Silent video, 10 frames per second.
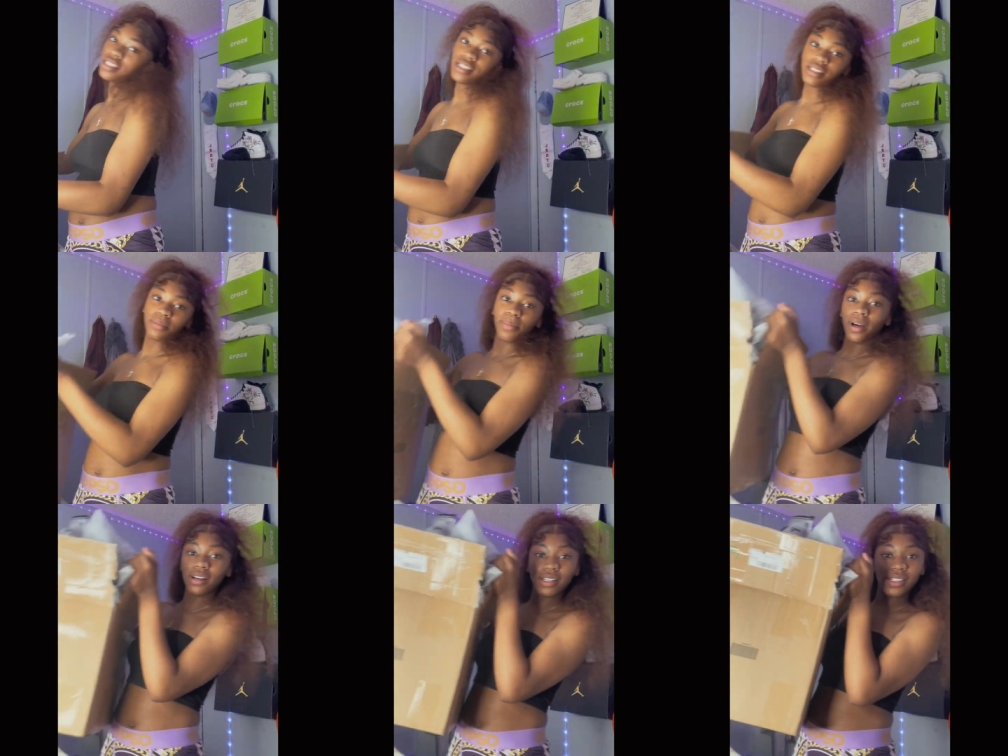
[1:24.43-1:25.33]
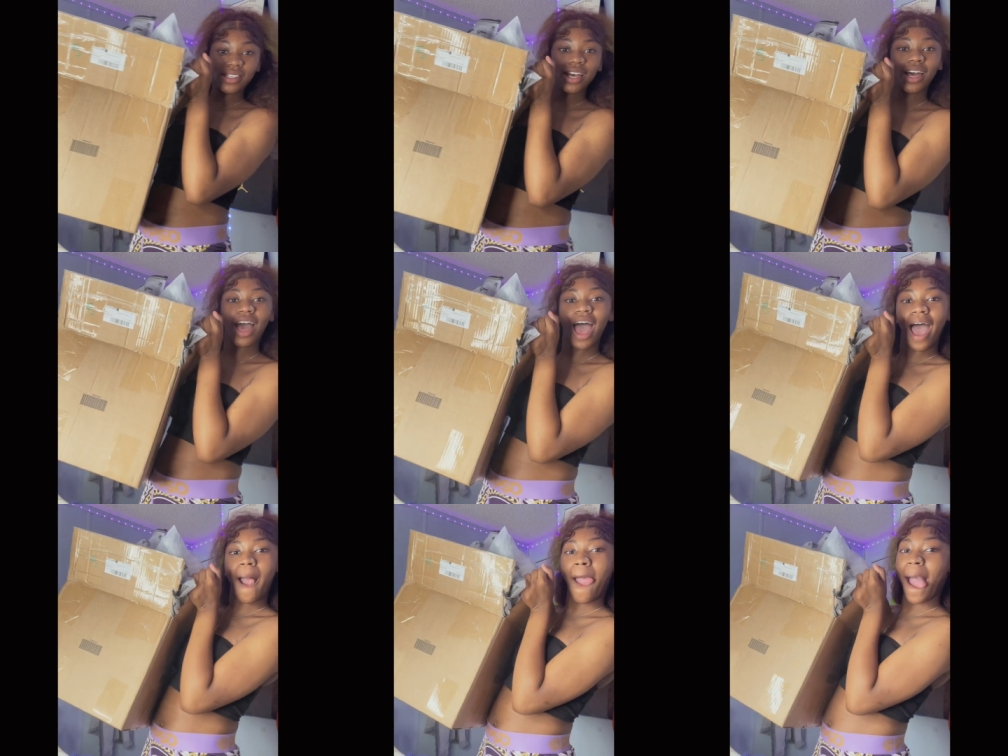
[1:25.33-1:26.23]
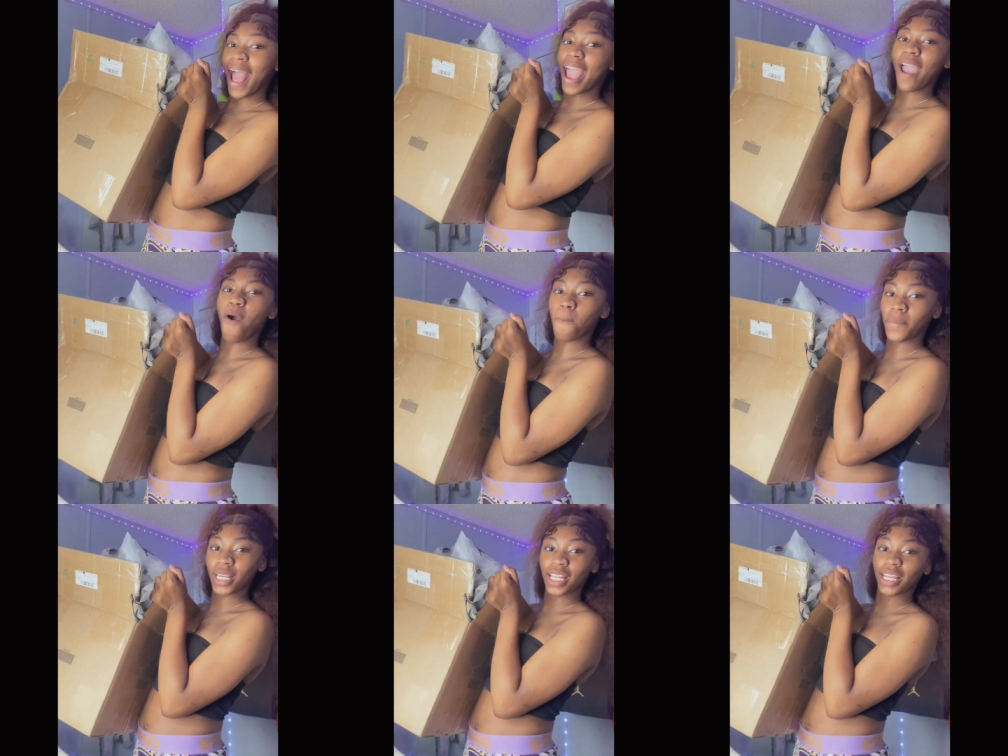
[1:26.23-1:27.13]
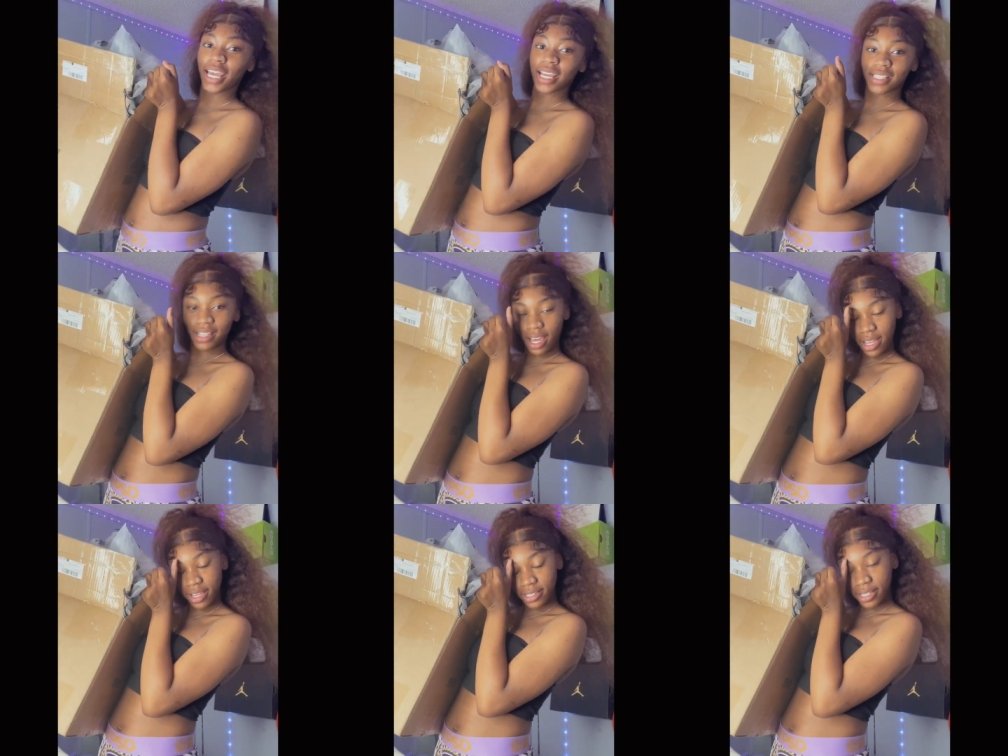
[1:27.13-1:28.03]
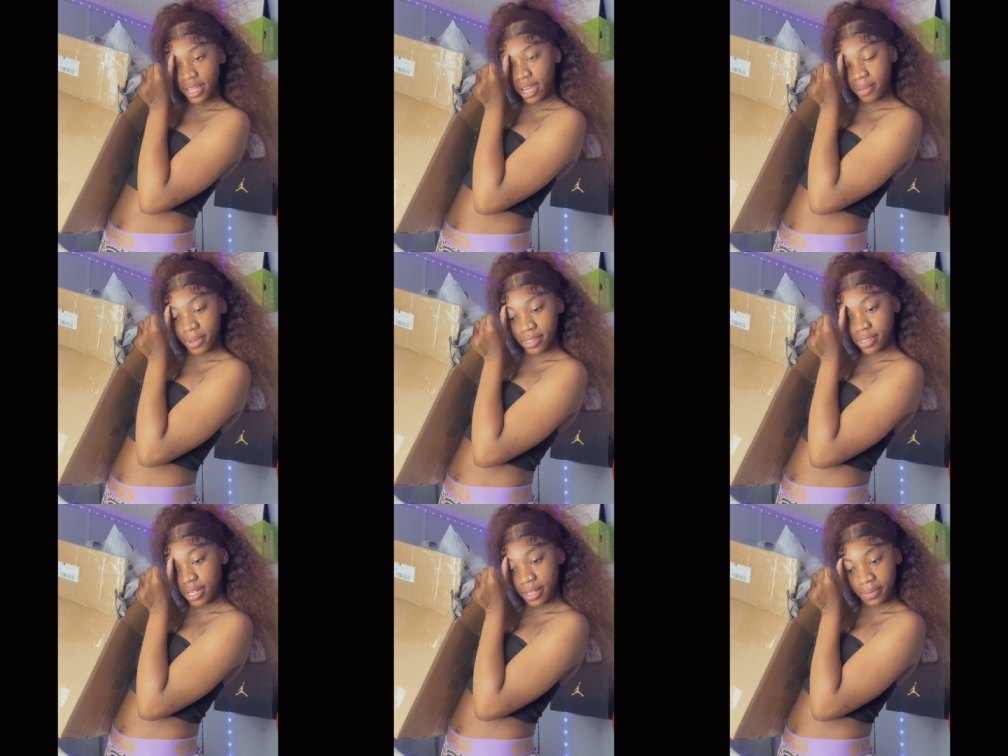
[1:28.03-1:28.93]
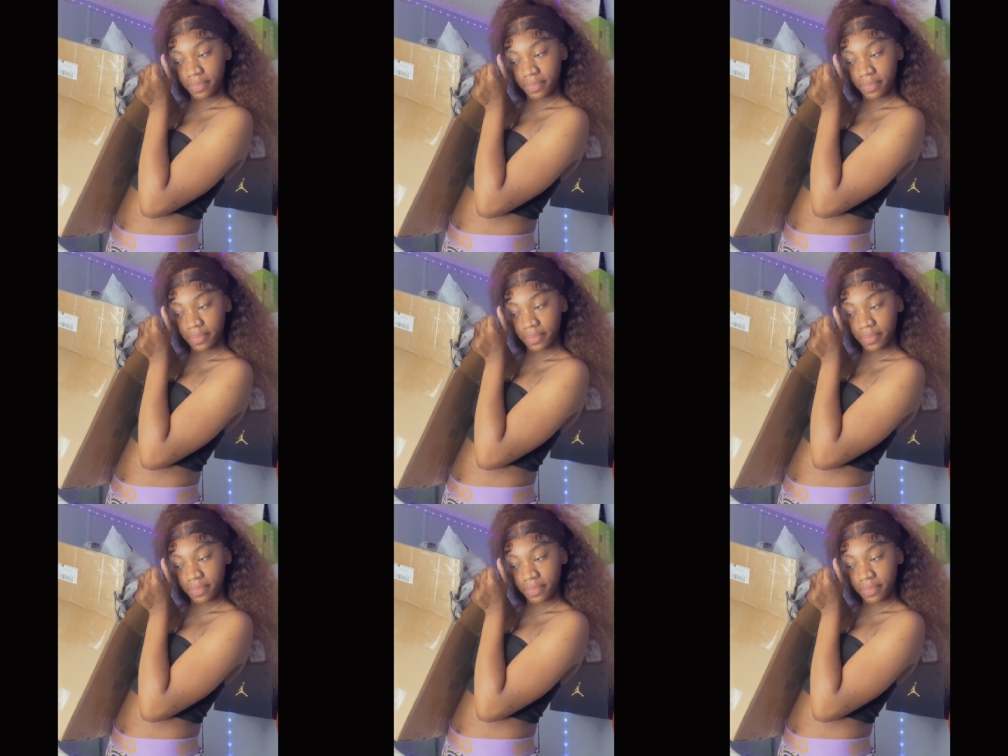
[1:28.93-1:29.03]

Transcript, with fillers: is the box. I had opened it last night because it came yesterday.